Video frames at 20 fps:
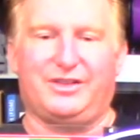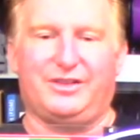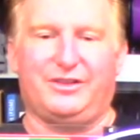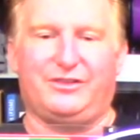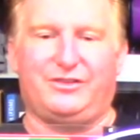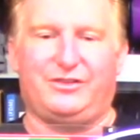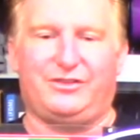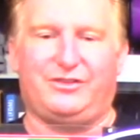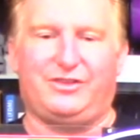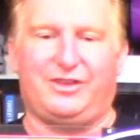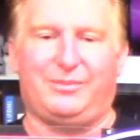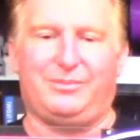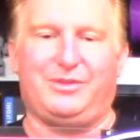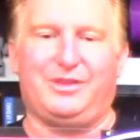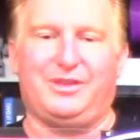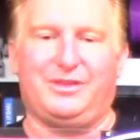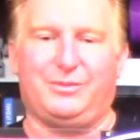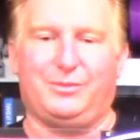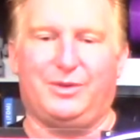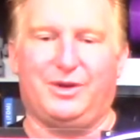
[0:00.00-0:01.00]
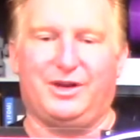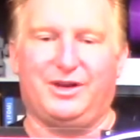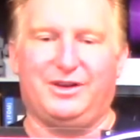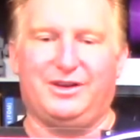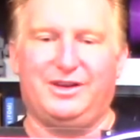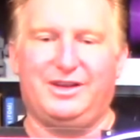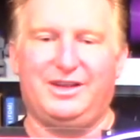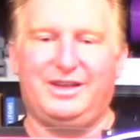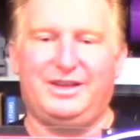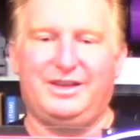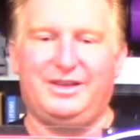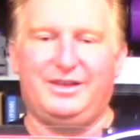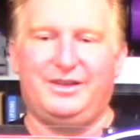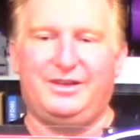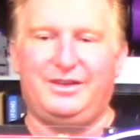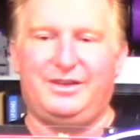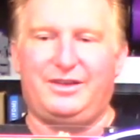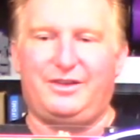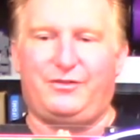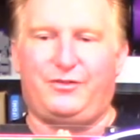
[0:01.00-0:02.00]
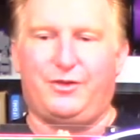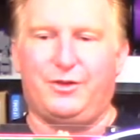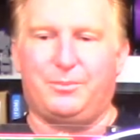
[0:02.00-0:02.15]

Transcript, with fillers: And this is something where if